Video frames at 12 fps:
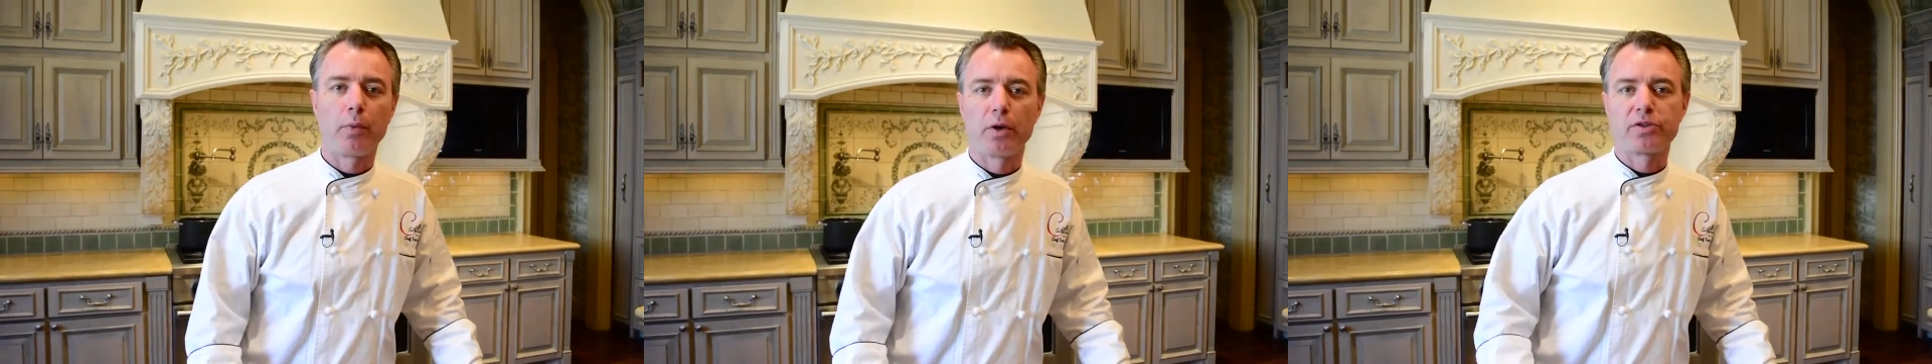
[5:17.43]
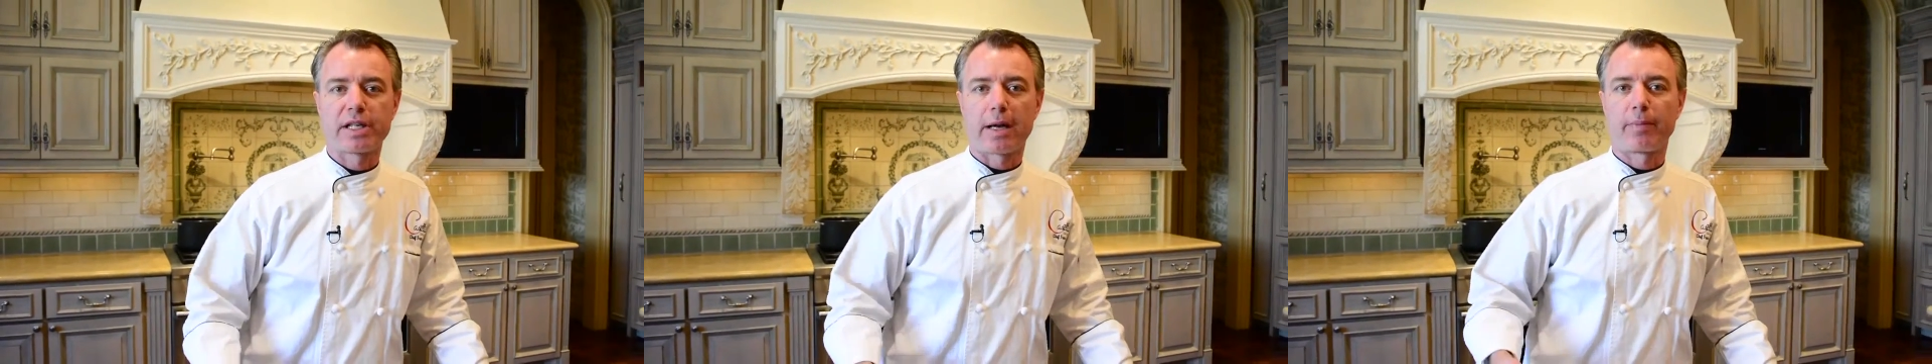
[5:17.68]

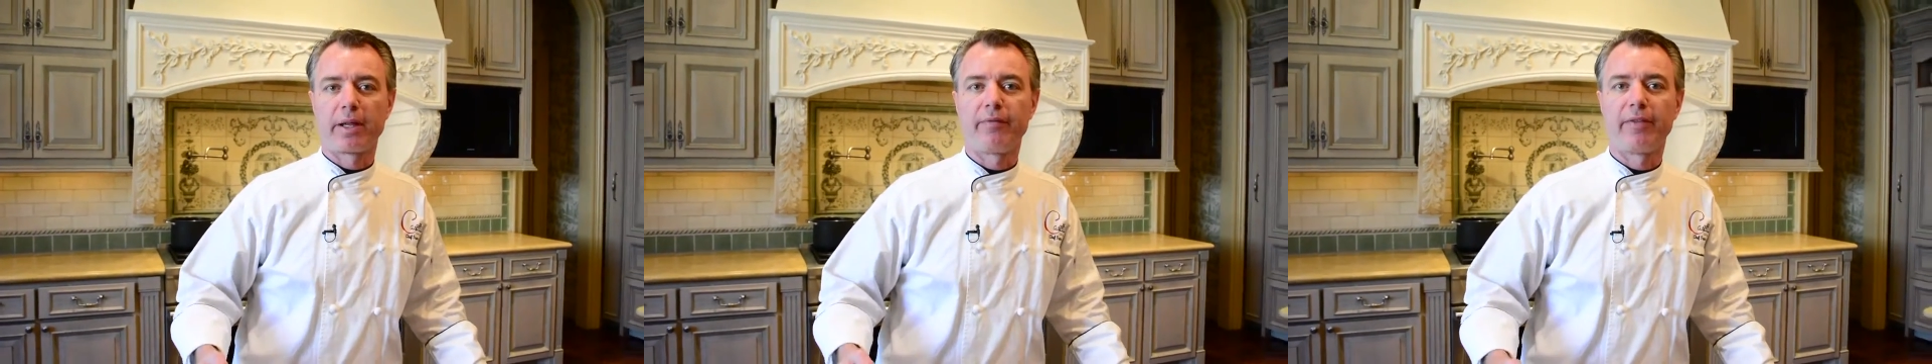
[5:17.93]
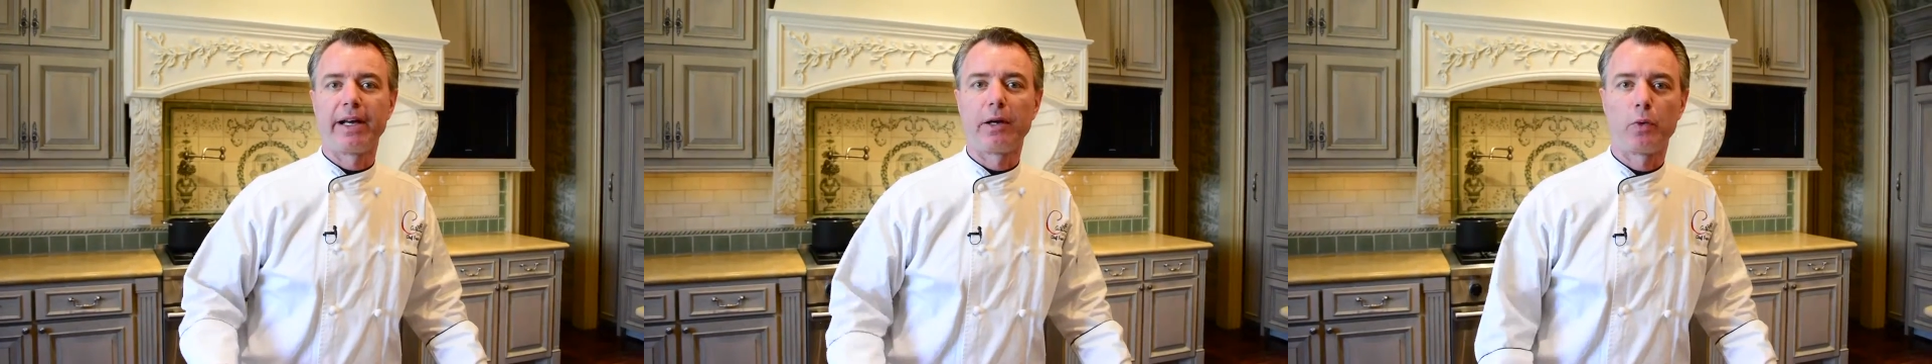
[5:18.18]
was something
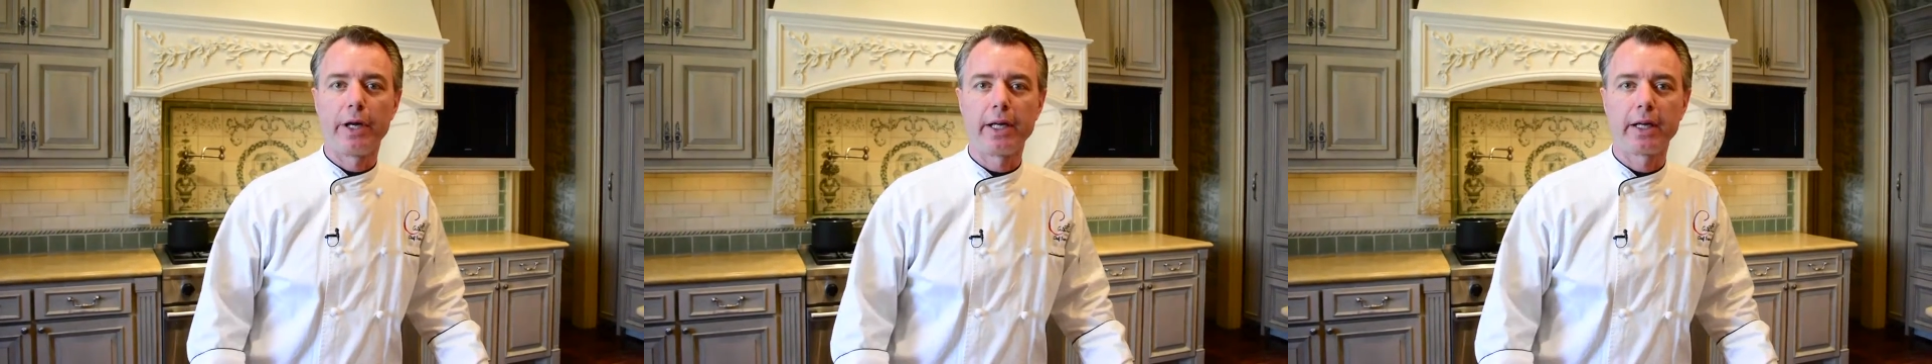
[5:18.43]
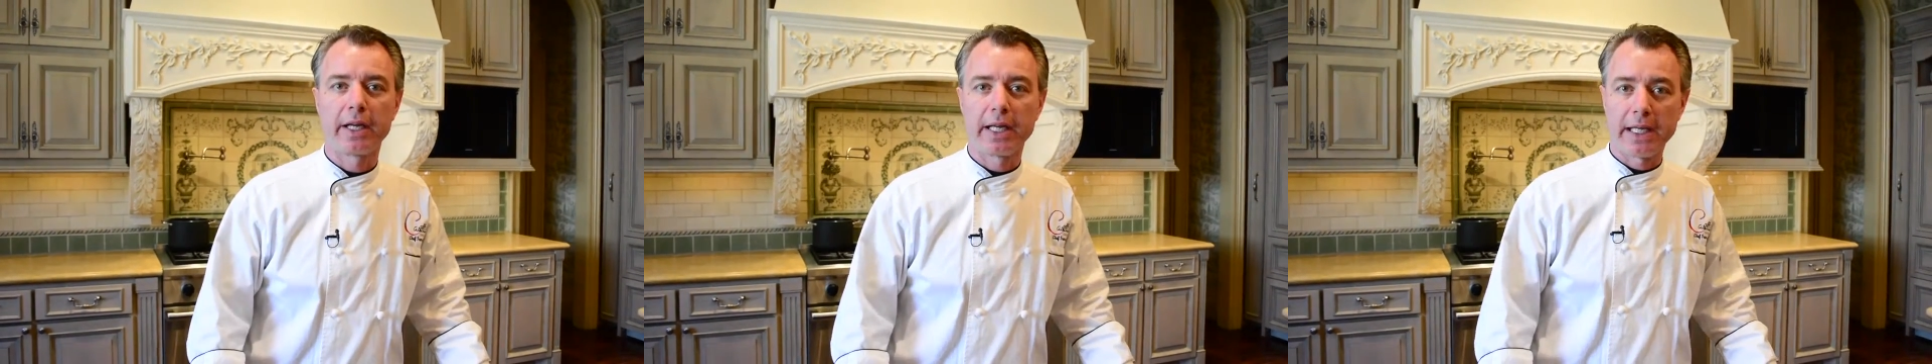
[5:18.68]
very
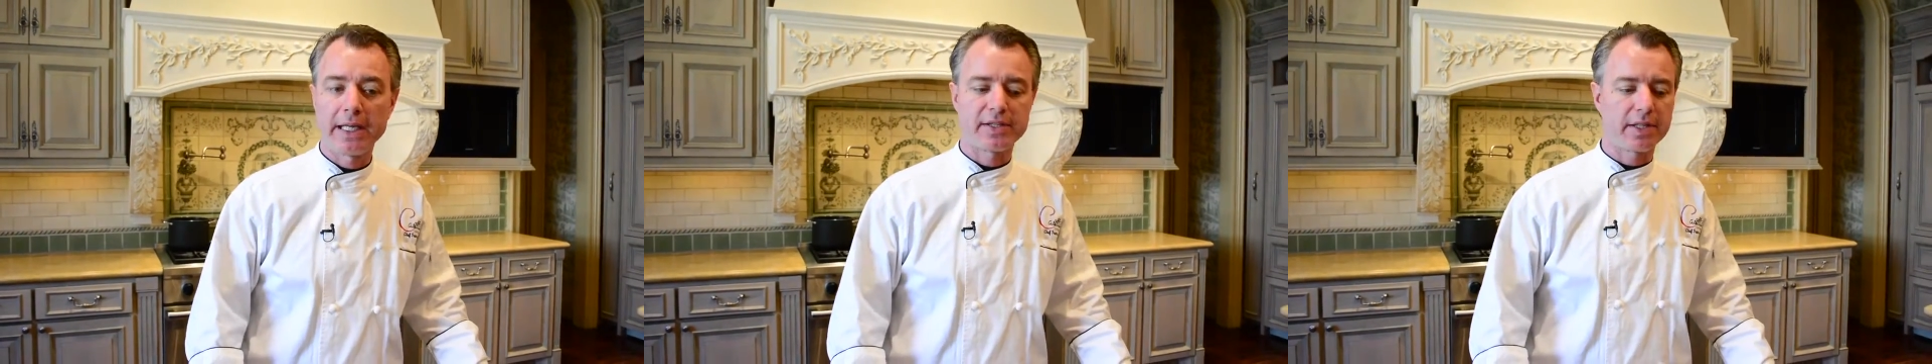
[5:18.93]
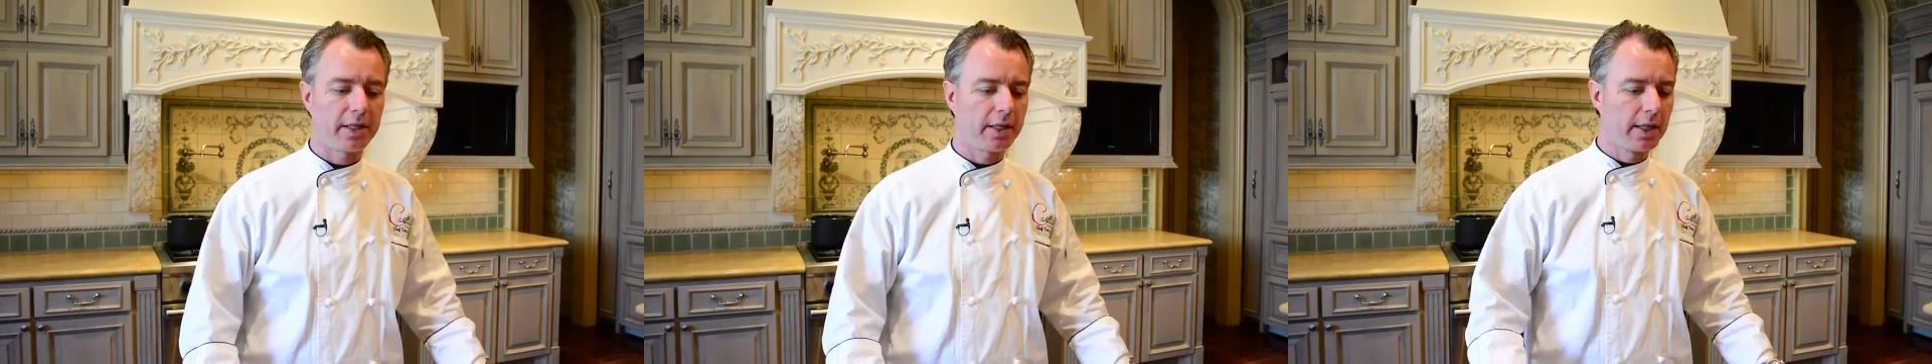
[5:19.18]
quick,
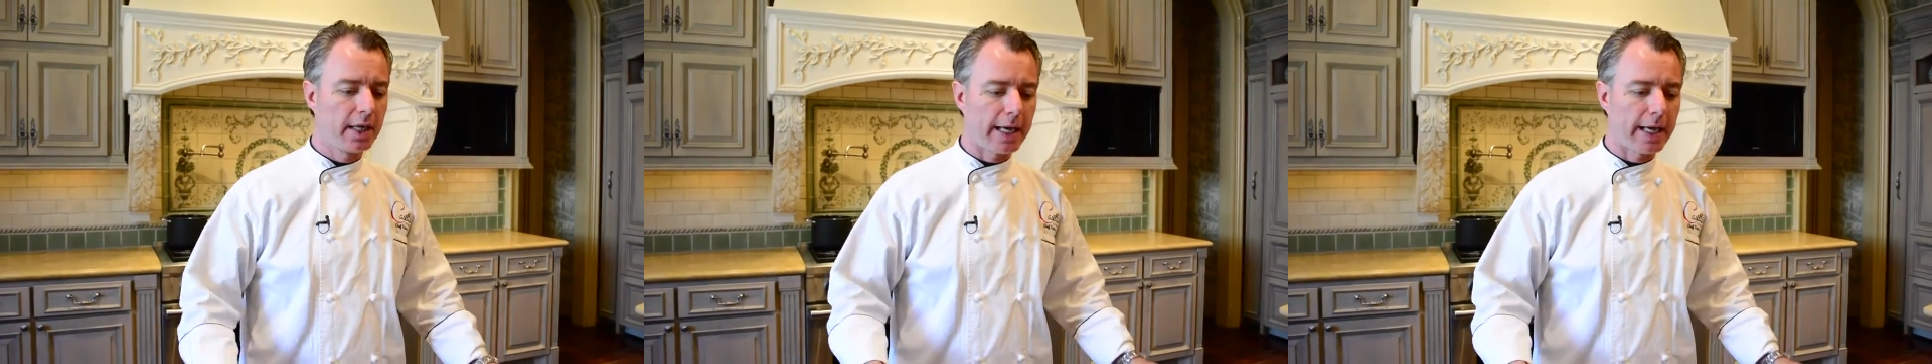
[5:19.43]
easy,